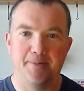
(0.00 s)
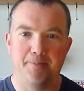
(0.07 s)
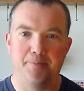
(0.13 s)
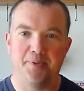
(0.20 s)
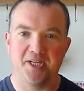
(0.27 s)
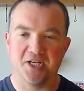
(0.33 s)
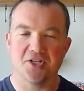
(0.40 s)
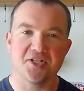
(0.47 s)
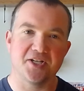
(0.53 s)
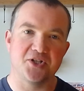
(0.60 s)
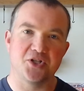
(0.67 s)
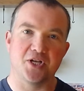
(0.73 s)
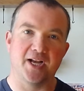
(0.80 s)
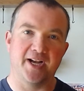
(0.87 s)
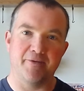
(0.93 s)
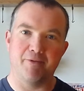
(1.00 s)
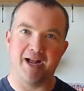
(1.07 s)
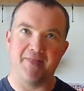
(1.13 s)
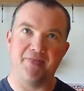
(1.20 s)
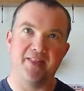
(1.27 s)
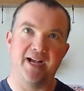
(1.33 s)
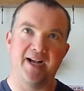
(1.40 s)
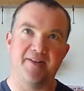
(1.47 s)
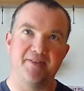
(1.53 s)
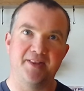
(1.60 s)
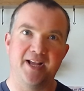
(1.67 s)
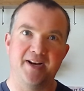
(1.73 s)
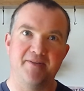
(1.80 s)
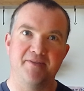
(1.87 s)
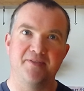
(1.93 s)
because I ran that
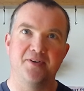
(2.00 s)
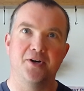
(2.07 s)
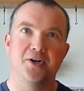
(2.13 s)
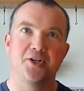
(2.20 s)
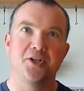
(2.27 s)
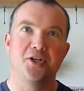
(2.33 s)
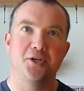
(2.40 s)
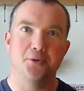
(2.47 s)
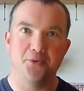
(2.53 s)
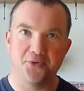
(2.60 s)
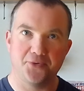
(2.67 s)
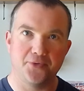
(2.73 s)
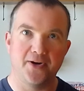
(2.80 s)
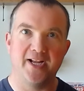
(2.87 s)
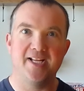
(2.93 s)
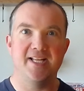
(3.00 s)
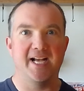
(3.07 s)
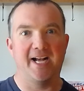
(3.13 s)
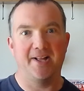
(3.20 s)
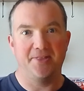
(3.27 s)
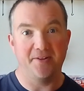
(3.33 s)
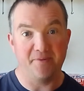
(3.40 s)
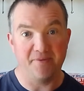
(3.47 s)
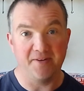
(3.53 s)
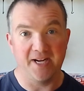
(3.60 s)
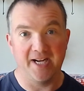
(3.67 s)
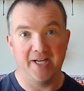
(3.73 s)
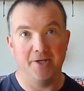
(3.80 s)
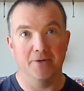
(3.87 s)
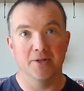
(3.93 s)
then for Q3 and the
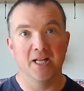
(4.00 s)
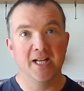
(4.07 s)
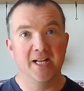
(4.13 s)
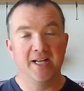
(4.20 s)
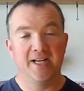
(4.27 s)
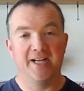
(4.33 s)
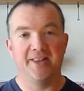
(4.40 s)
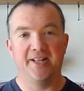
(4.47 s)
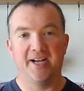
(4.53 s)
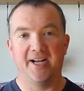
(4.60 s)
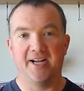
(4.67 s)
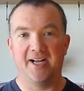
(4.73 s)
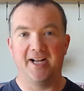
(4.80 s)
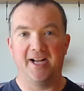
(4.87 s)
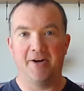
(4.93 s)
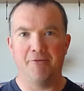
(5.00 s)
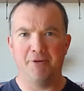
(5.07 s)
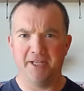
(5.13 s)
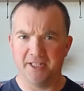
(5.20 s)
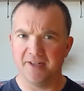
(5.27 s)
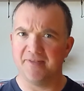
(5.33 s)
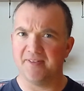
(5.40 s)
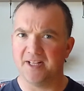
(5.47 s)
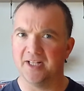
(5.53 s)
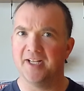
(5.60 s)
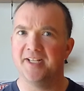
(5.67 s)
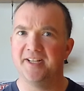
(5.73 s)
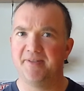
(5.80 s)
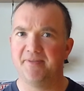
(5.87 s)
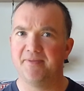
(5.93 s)
final, and that I really felt a
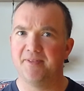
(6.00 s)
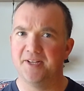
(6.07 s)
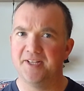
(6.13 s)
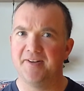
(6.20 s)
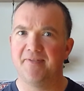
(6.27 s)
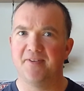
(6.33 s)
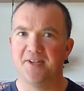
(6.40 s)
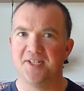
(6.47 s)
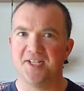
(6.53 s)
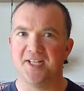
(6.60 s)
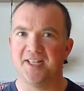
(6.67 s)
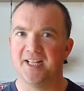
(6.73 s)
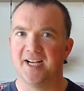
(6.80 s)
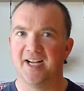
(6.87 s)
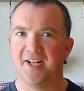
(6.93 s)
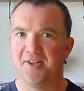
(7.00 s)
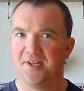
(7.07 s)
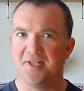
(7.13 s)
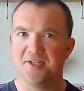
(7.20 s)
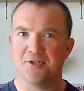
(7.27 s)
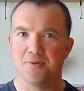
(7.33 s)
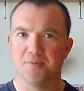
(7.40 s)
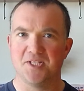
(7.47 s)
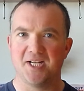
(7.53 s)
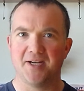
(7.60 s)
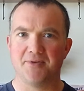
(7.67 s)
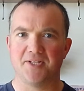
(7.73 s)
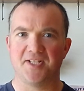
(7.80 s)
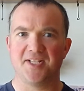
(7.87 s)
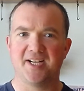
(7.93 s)
difference in that. I think
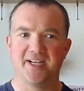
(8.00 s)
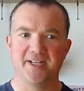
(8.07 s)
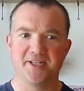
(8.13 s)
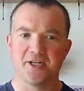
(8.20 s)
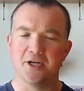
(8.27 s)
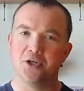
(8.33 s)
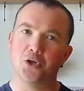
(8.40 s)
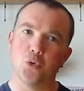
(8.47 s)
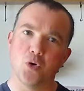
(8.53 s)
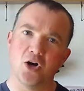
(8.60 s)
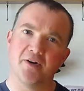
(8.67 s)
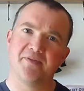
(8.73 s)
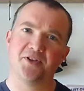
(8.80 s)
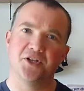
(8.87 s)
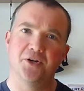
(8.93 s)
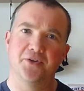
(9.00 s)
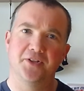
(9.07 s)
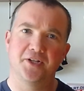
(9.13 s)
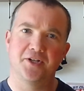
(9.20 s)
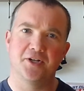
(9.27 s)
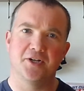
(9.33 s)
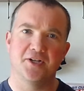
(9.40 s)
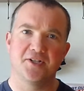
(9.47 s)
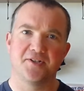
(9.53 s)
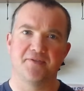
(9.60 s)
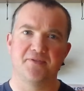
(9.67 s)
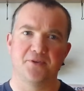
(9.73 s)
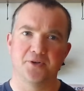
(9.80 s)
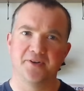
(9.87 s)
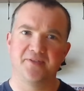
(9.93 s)
sometimes the tyres can go off during the course of
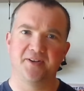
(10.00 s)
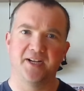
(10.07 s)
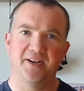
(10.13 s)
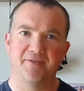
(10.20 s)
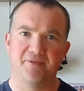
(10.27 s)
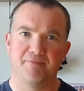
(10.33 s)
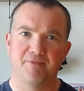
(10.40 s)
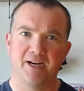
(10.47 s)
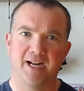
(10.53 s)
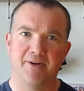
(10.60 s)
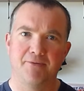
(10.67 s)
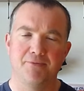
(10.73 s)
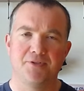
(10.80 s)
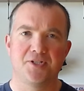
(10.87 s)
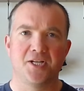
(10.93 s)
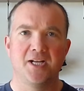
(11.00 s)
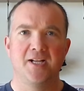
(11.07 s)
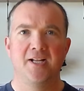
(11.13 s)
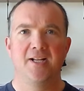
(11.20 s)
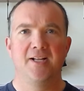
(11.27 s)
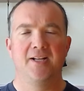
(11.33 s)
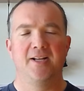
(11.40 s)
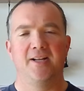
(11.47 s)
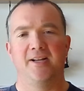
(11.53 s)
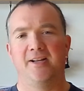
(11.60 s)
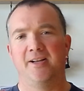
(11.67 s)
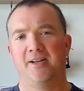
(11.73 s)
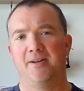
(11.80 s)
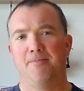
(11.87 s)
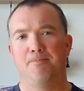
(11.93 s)
4 or 5 rounds.
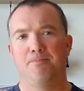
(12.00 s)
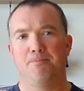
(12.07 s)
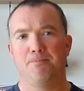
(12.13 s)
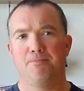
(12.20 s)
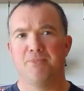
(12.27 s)
That's